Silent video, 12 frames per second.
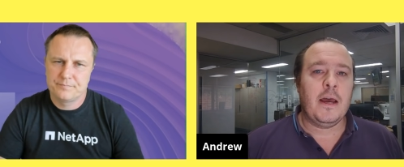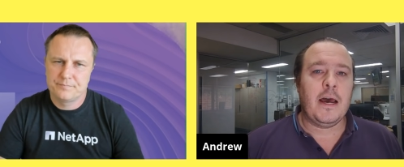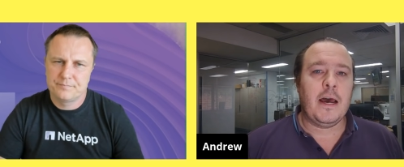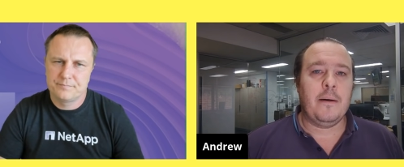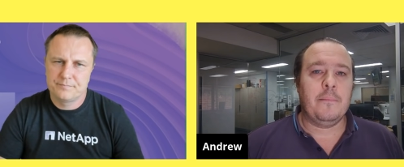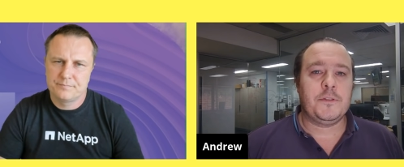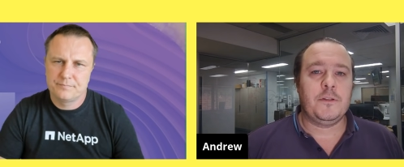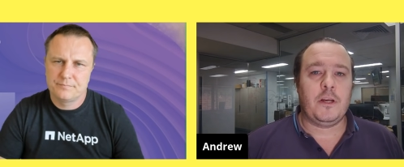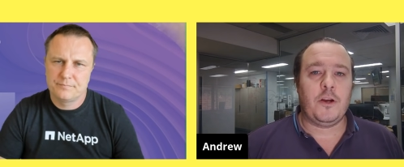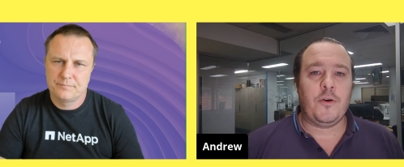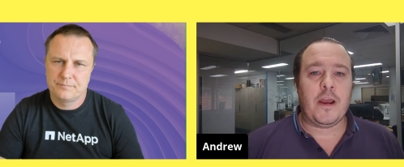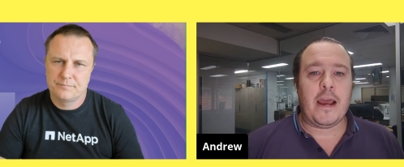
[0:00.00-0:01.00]
Speaker 1: um, to
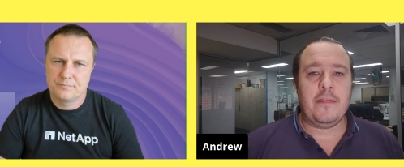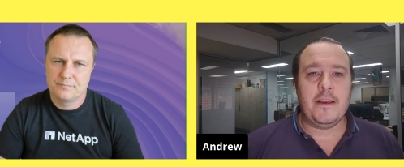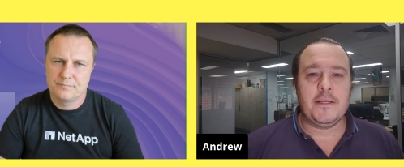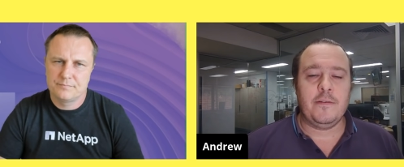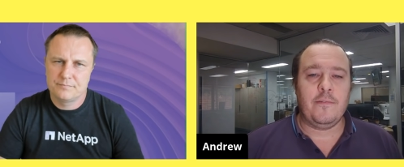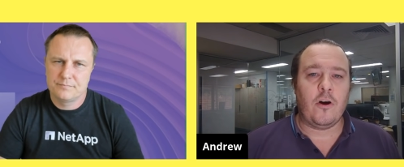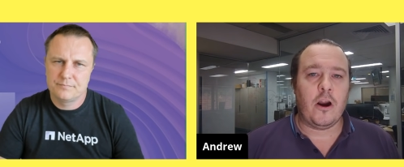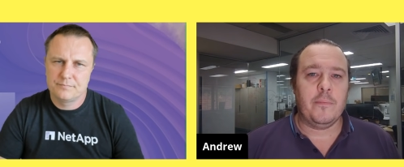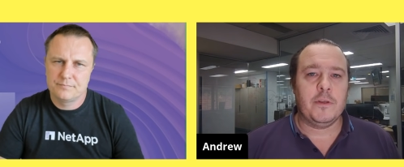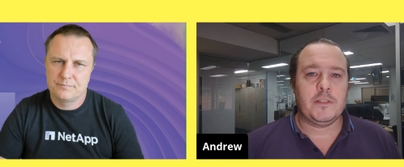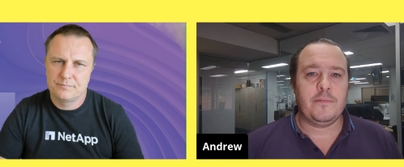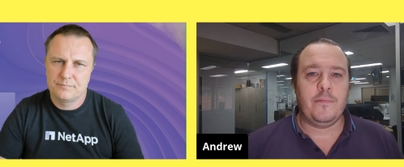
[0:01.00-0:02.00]
create these
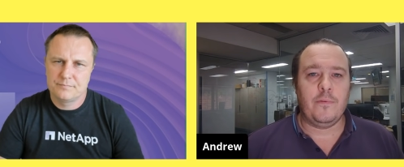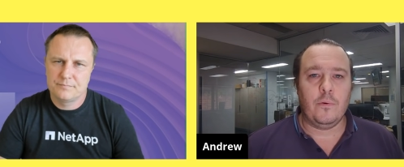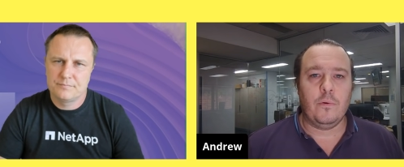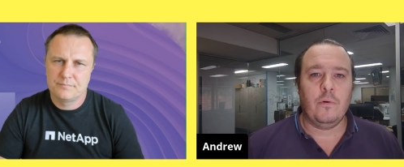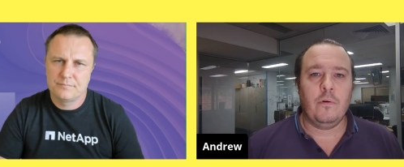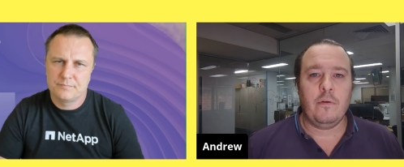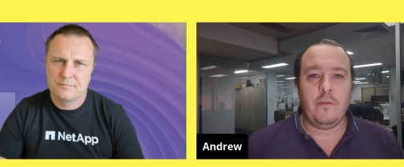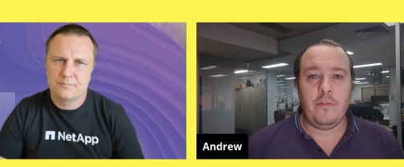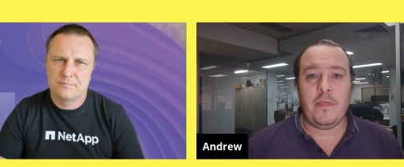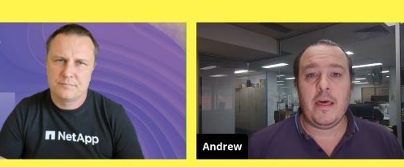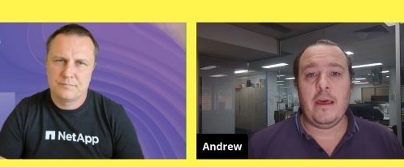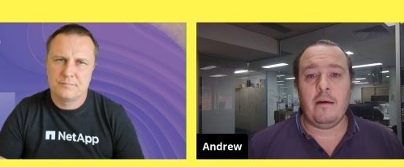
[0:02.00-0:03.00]
environments for
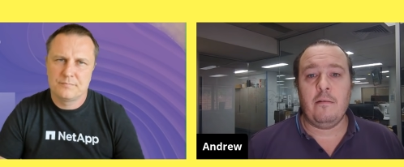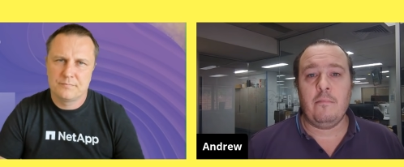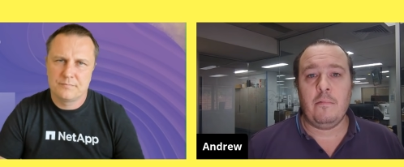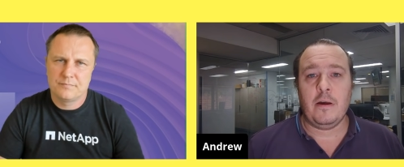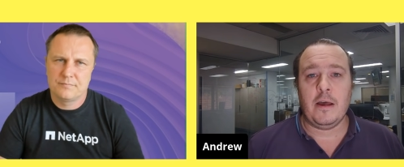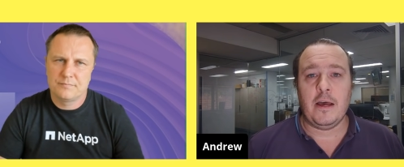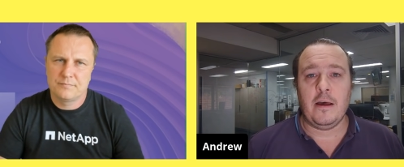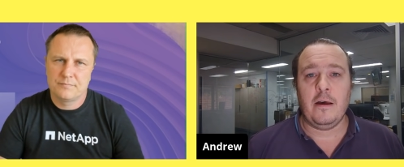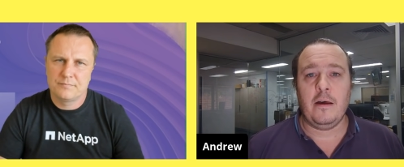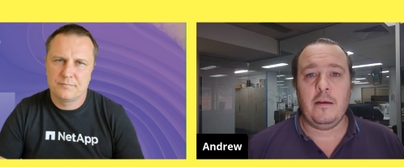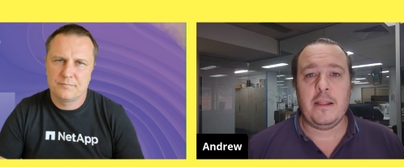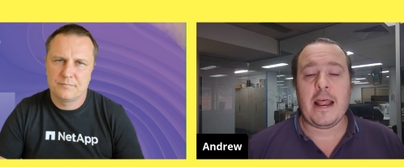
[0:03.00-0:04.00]
their
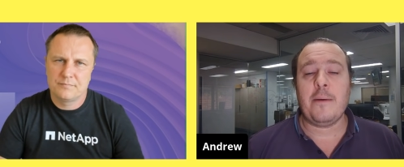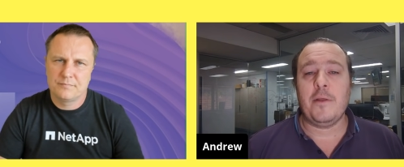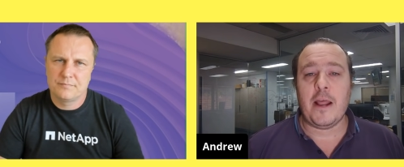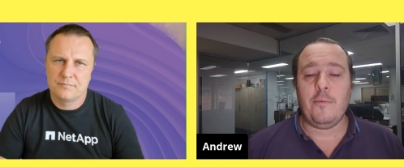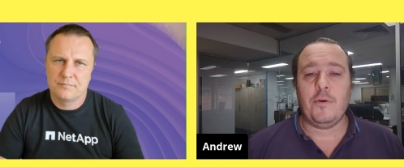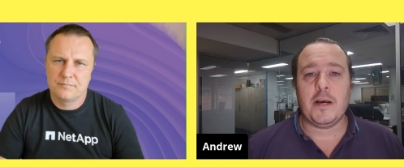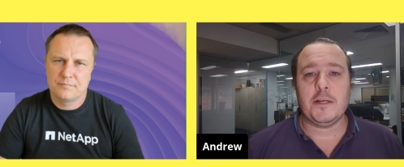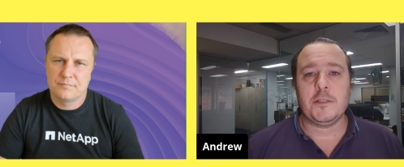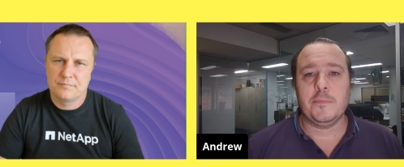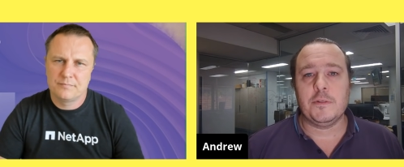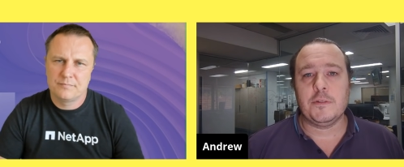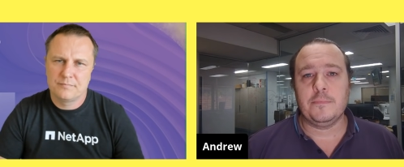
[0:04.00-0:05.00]
uh, NetApp enabled
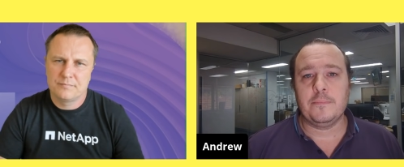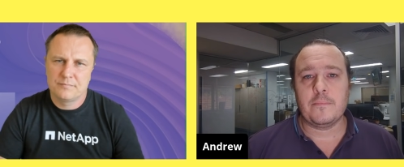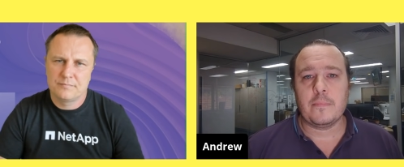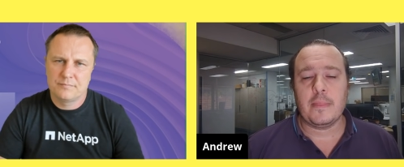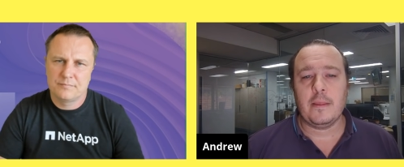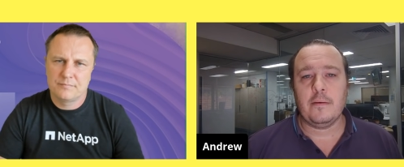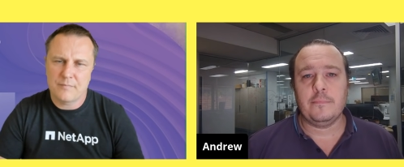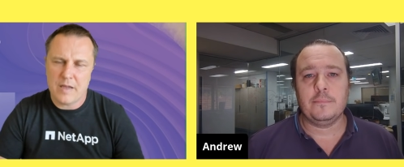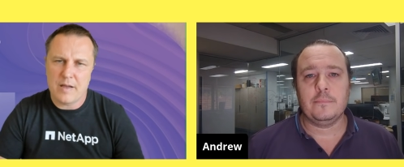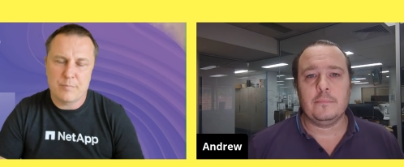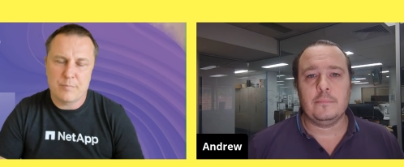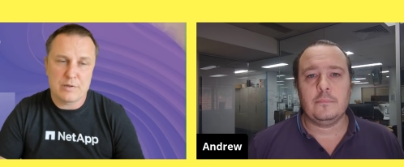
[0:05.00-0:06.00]
customers.
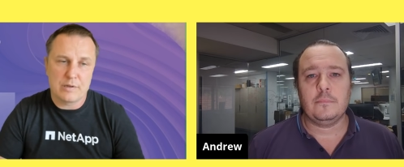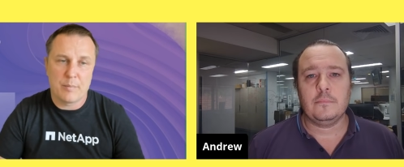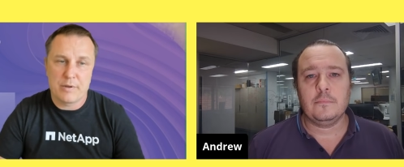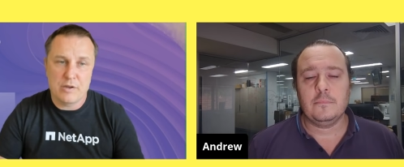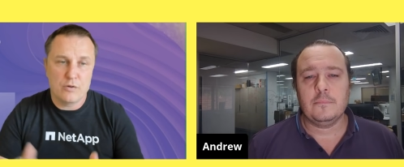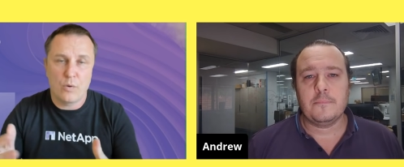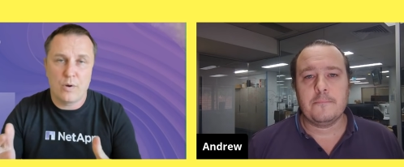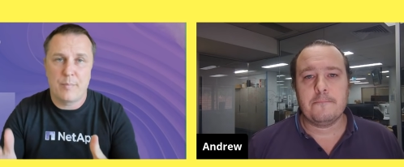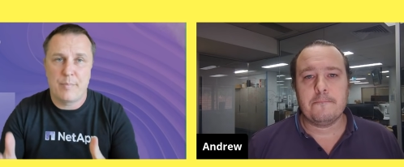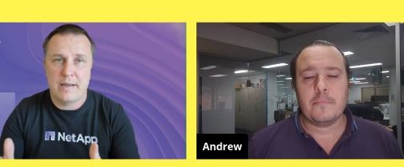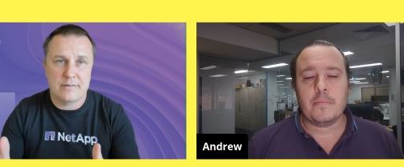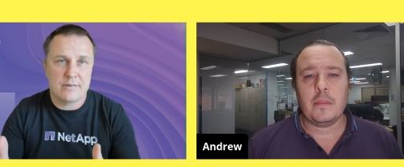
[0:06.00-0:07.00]
Speaker 2: Yeah, absolutely. I mean, you talk
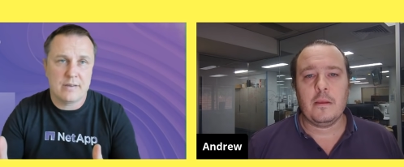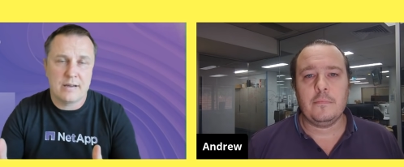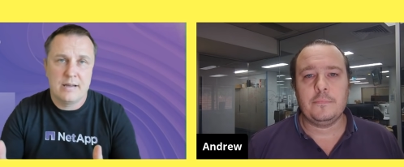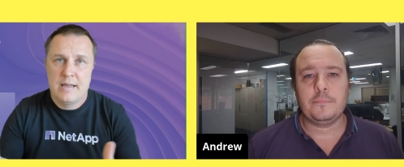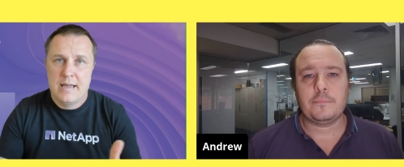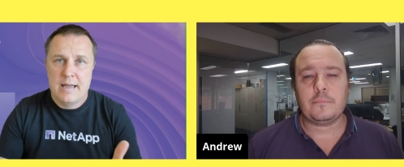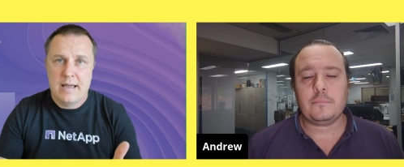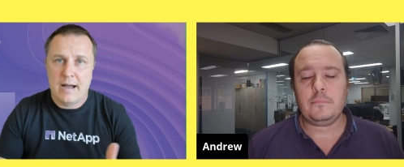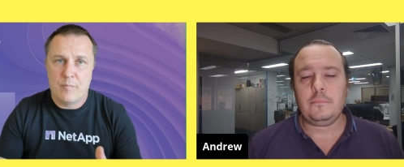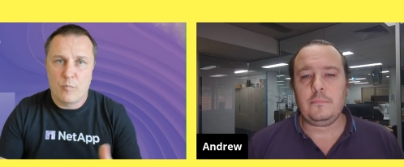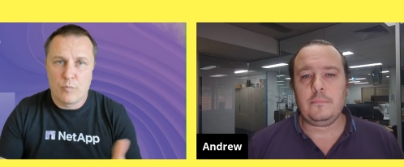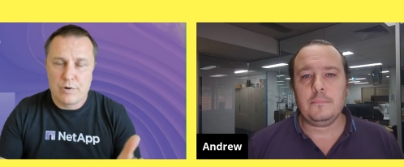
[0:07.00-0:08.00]
about uh,
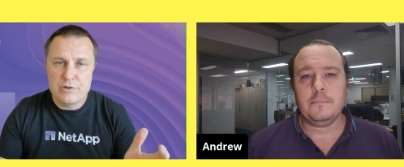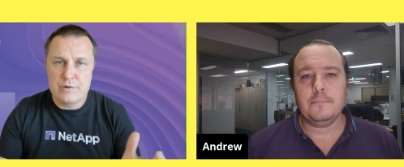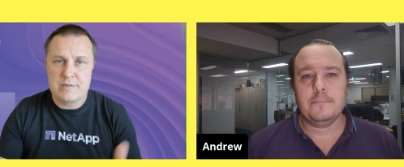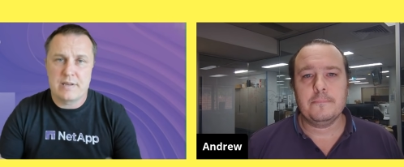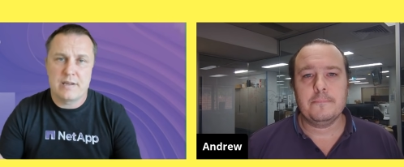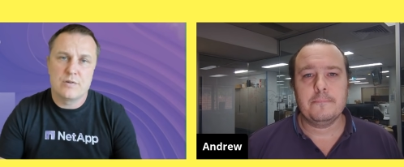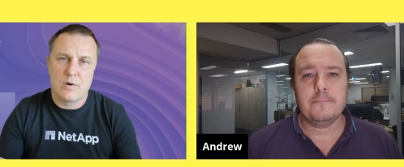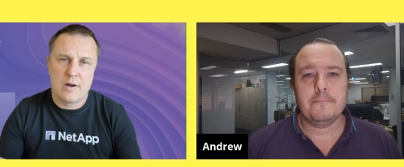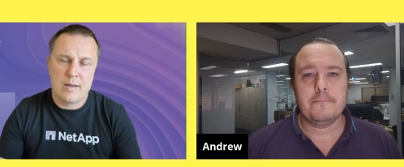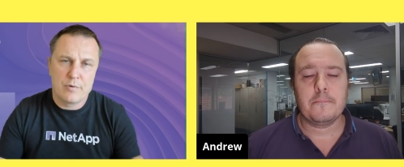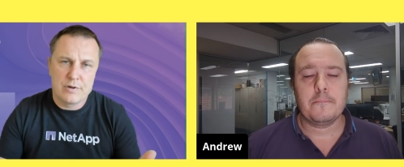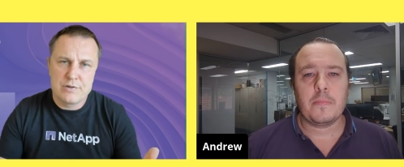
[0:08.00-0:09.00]
uh, reducing
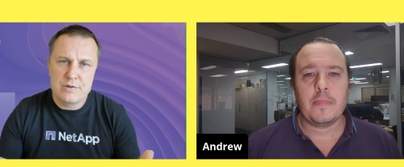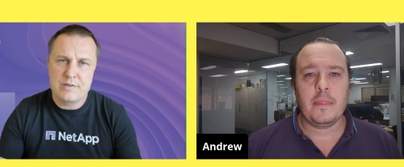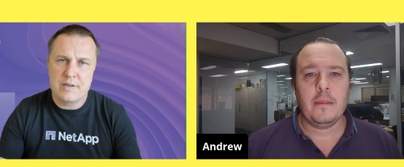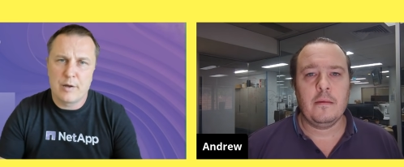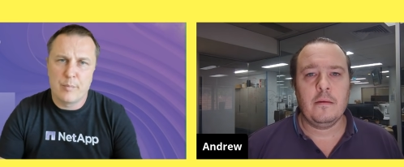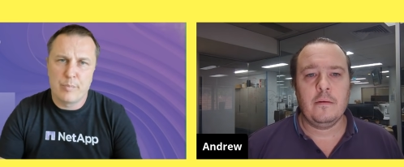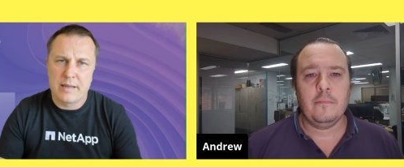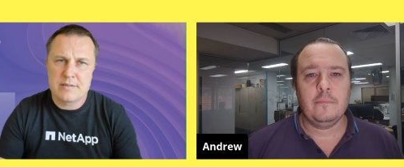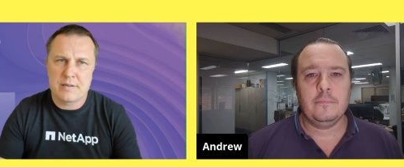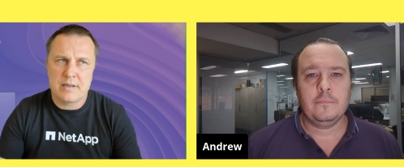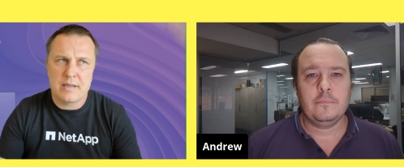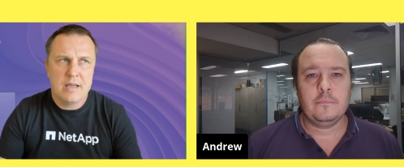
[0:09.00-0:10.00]
time, reducing
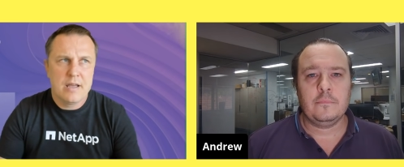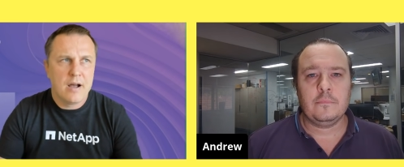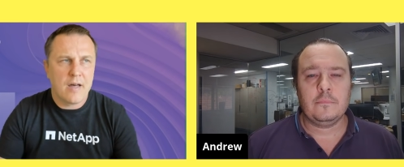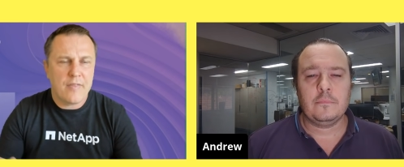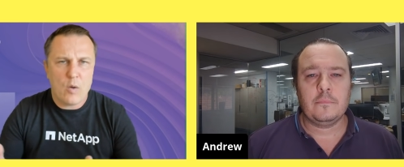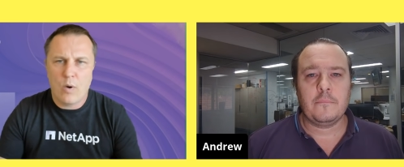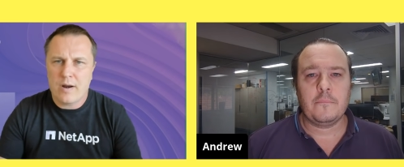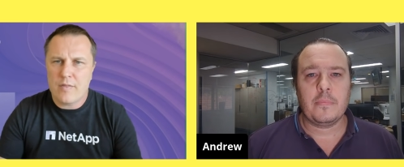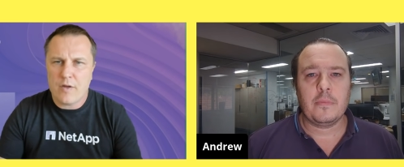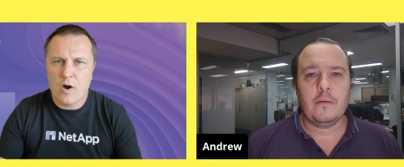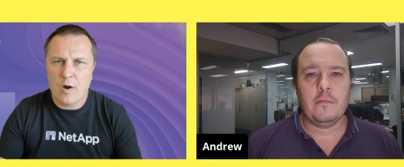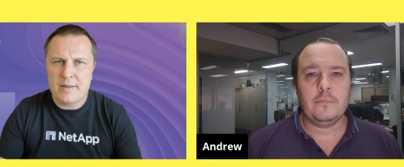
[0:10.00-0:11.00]
complexity. I think one
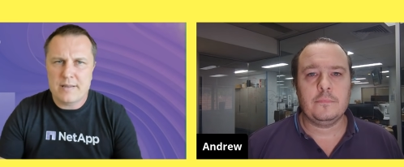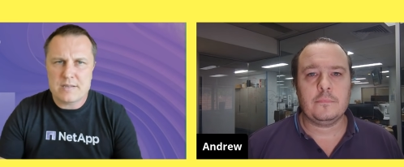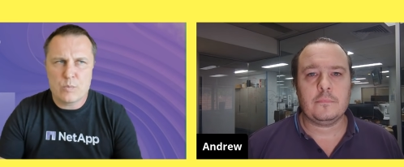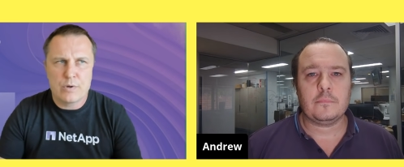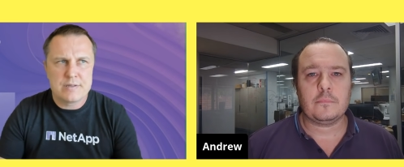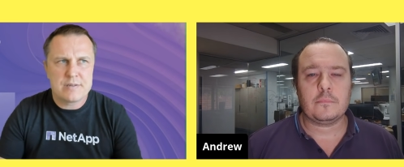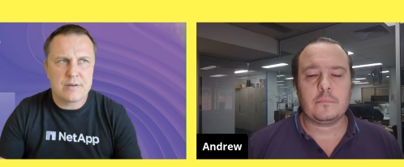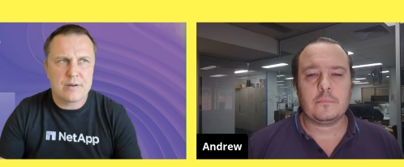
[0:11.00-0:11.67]
of the comments was,